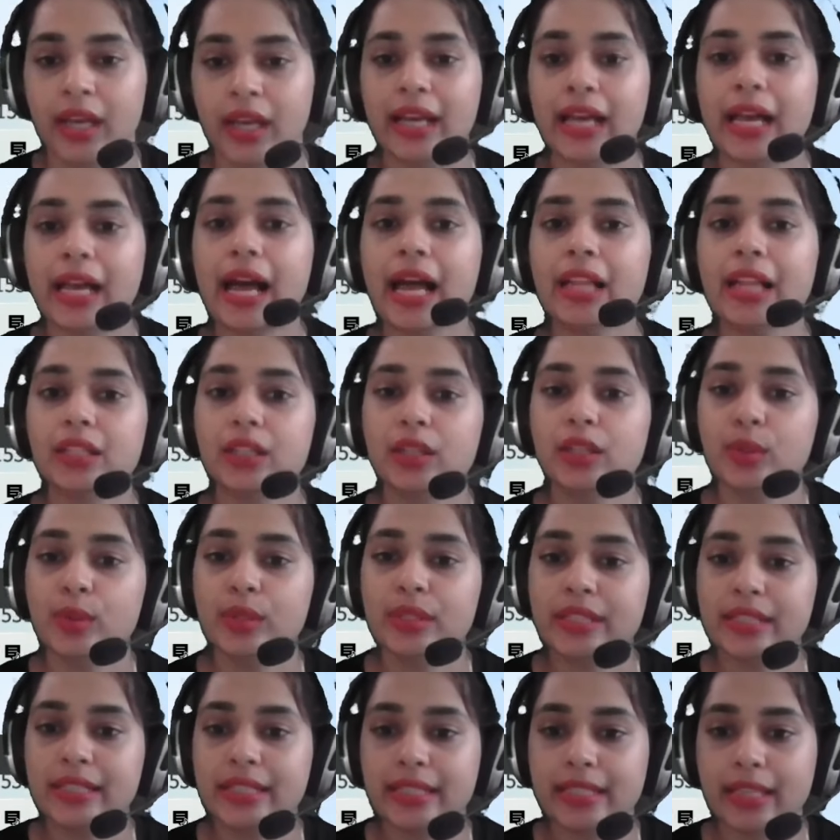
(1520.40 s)

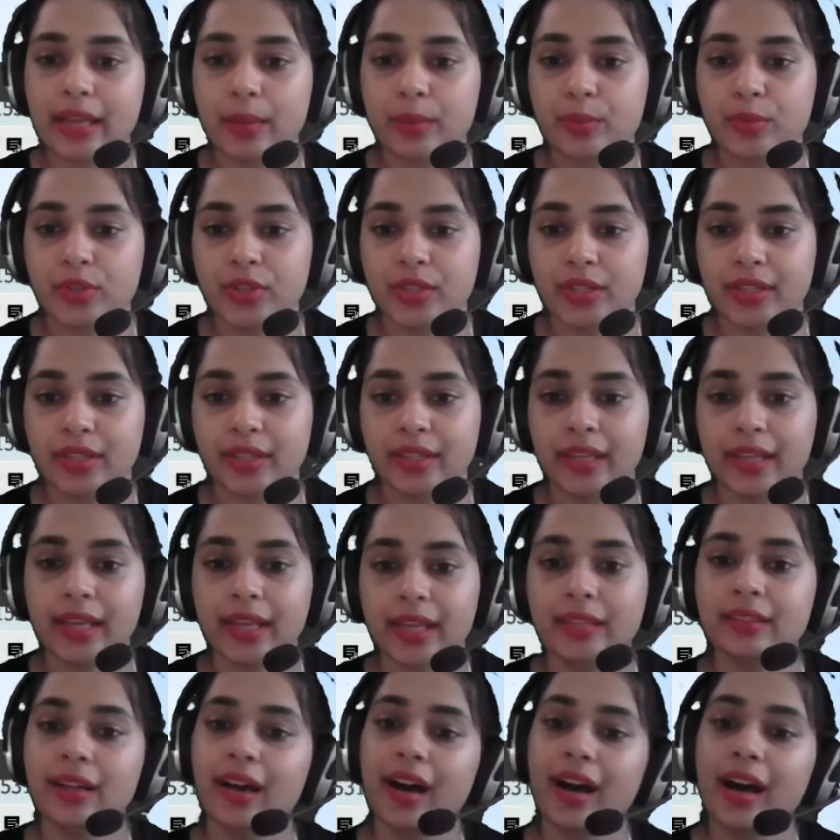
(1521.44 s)
alcohol consumption
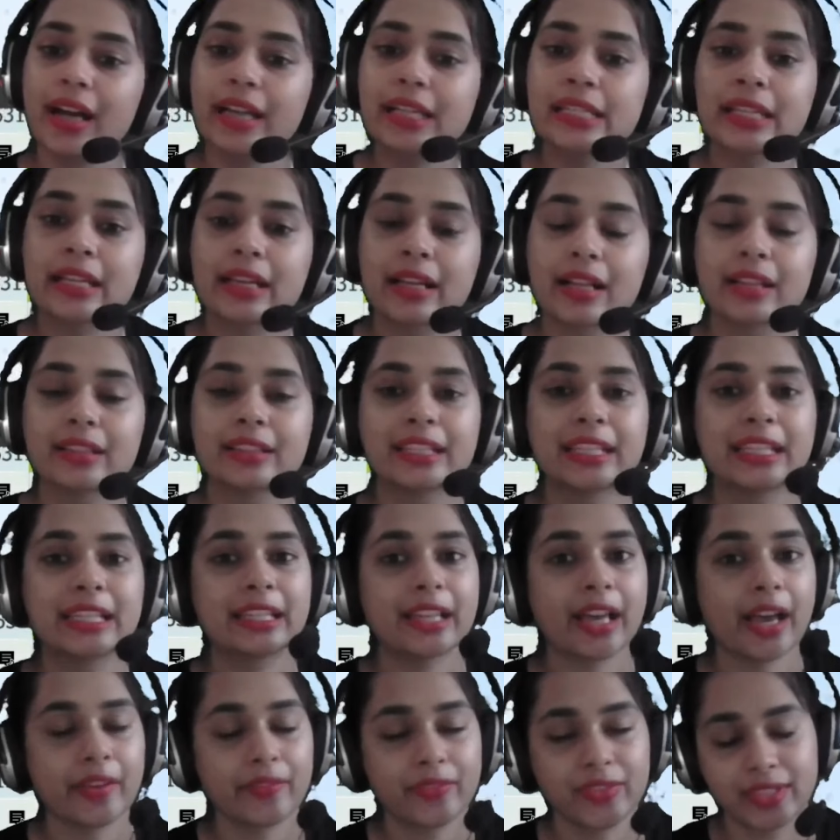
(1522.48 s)
and unhealthy
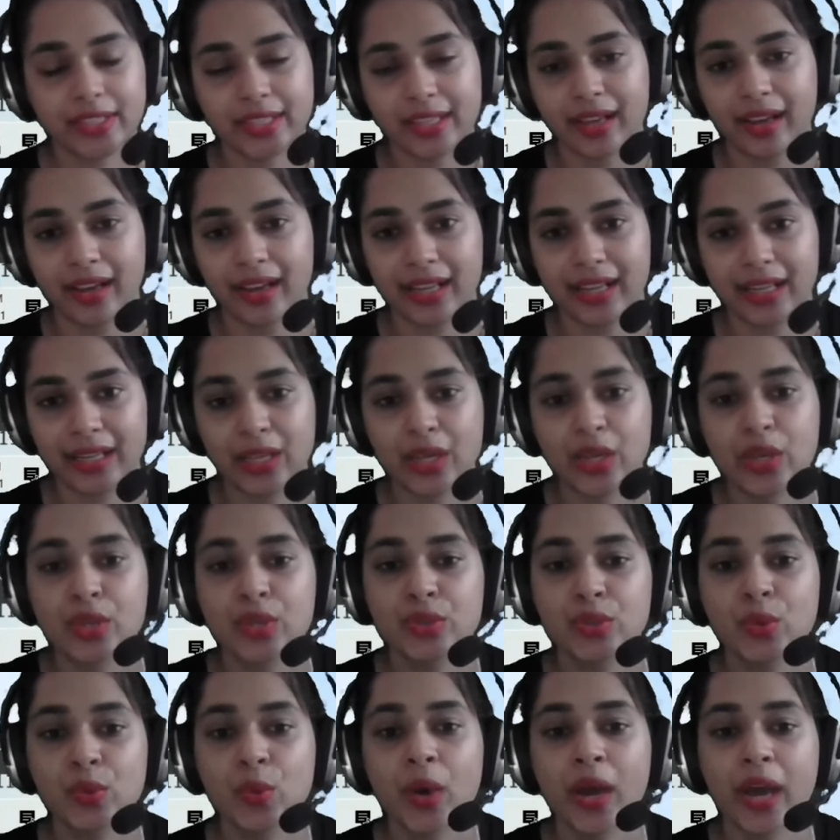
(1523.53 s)
lifestyle.
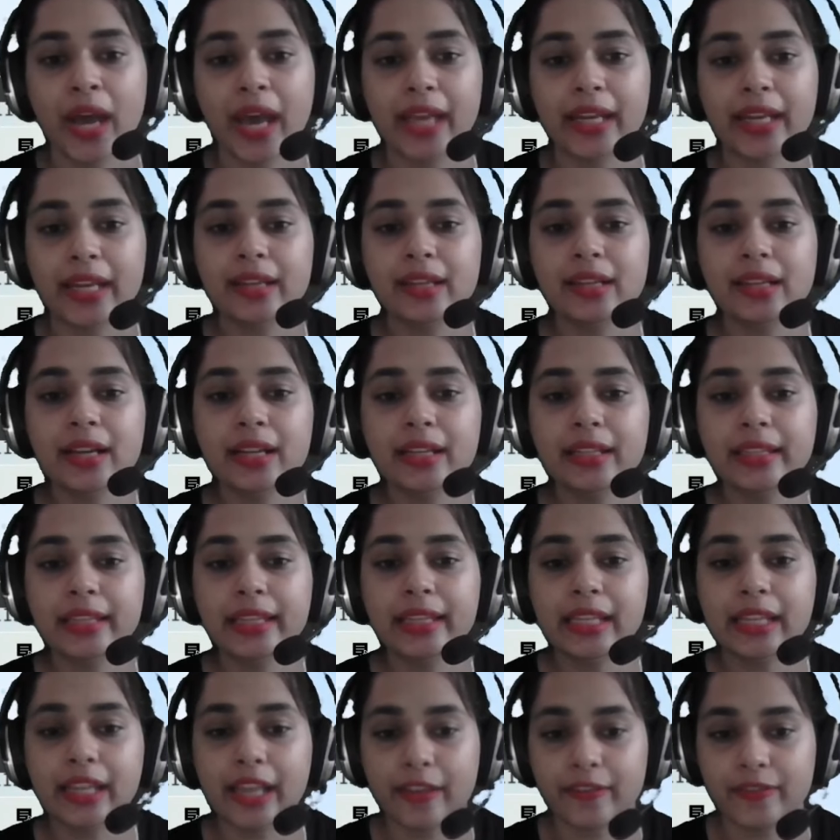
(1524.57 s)
So an
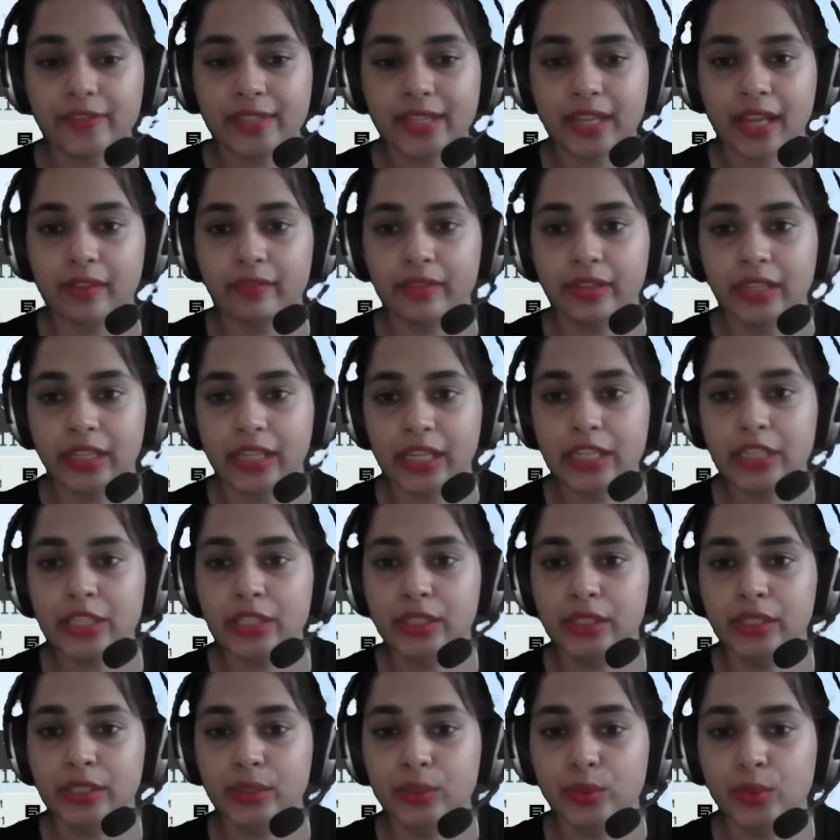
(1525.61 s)
unhealthy lifestyle will
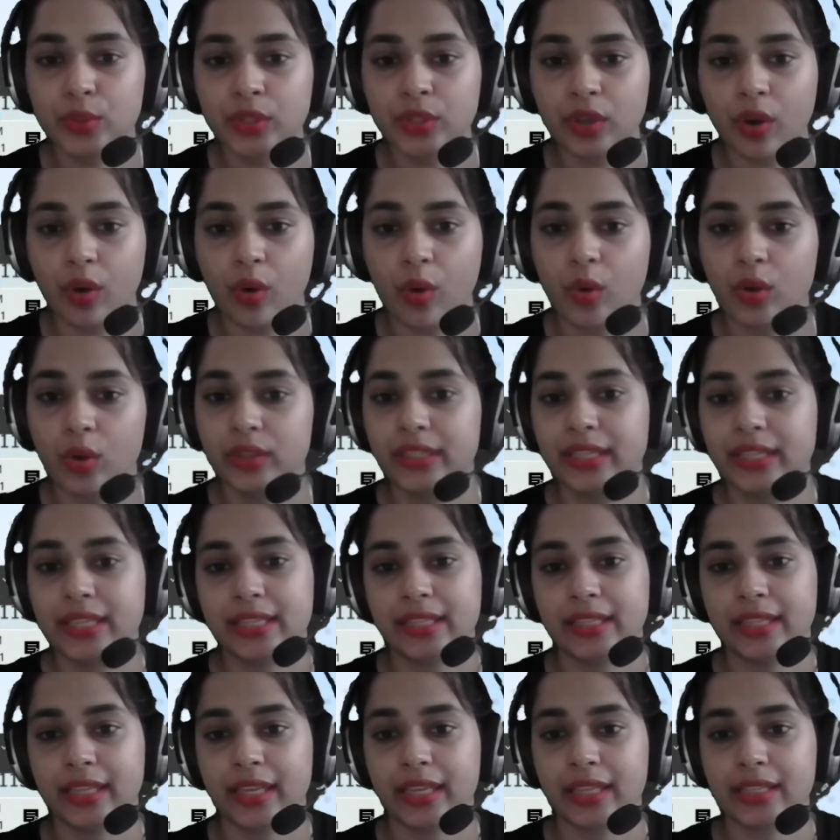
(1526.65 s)
include all these
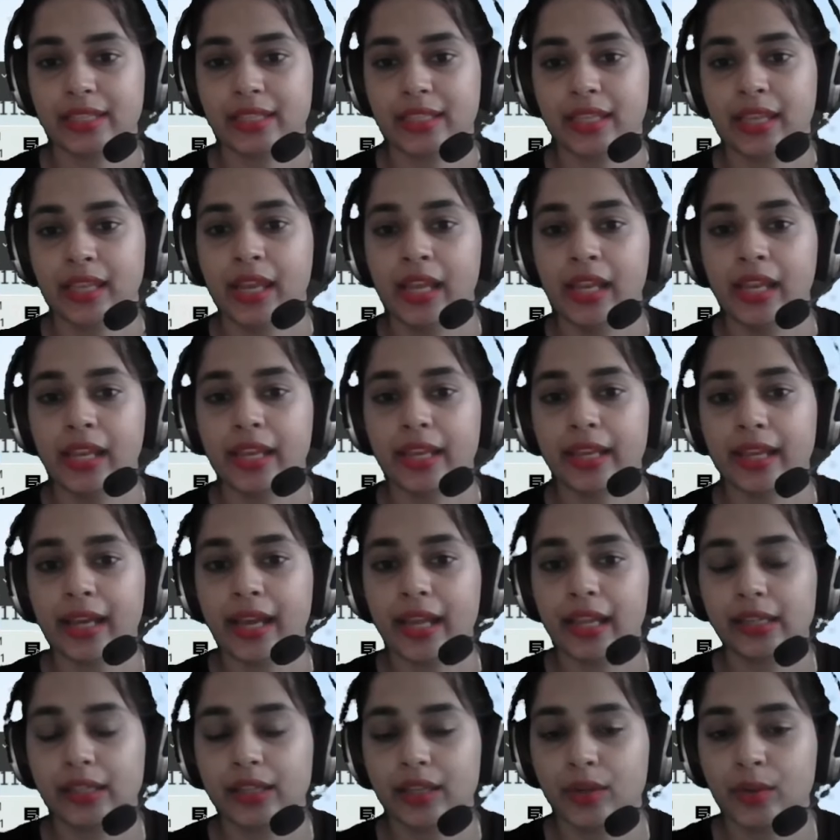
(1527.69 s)
things like
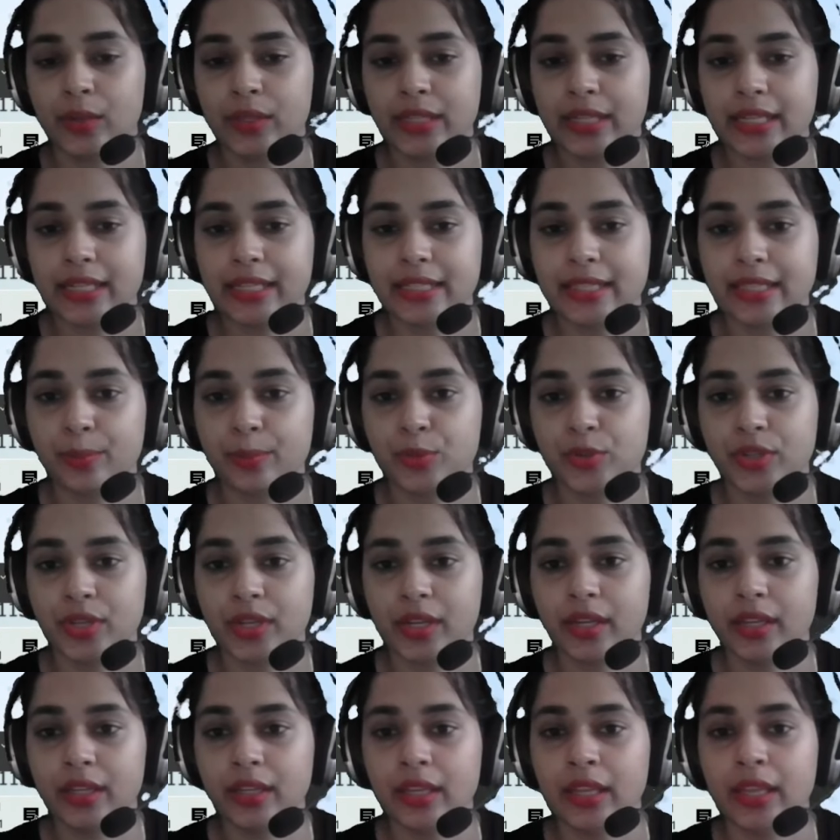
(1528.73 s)
alcohol
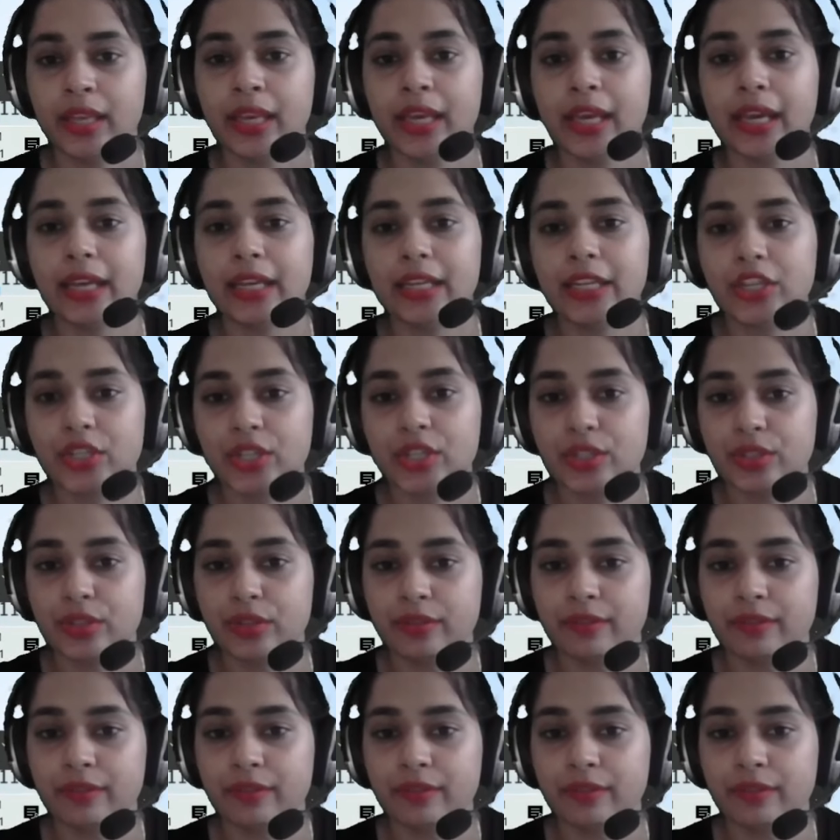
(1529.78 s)
consumption, addiction to